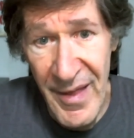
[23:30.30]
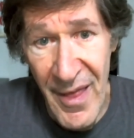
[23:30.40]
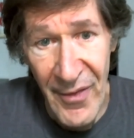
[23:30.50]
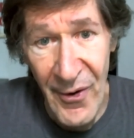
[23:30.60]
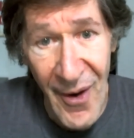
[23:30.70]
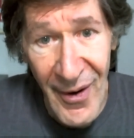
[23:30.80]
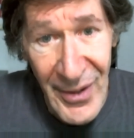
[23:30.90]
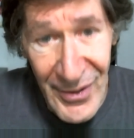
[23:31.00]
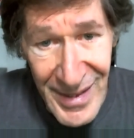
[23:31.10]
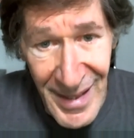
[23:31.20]
there are
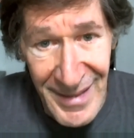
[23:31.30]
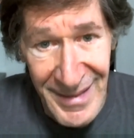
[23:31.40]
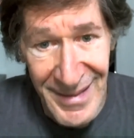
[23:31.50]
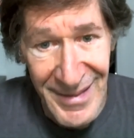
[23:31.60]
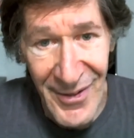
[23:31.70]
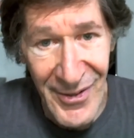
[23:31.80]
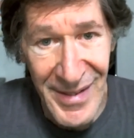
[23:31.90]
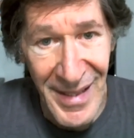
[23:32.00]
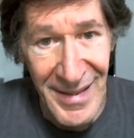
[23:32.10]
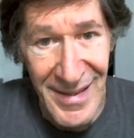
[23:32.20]
no scientists, other
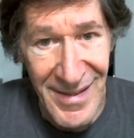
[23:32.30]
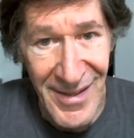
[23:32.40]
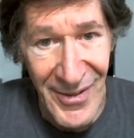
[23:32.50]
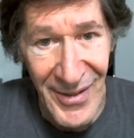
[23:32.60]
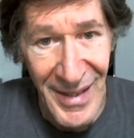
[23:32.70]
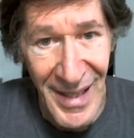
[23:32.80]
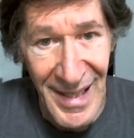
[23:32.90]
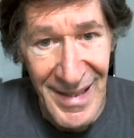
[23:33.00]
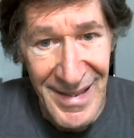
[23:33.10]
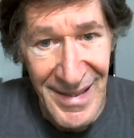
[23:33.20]
scientists in their
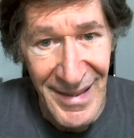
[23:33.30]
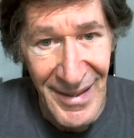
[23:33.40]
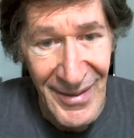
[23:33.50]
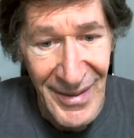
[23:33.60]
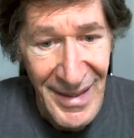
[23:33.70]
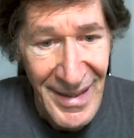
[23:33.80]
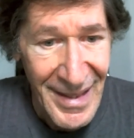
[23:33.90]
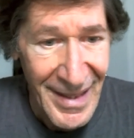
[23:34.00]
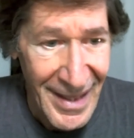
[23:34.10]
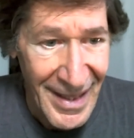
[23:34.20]
class, you know,
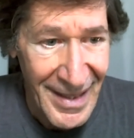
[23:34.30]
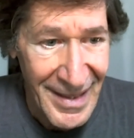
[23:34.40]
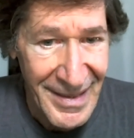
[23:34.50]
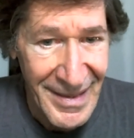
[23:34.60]
and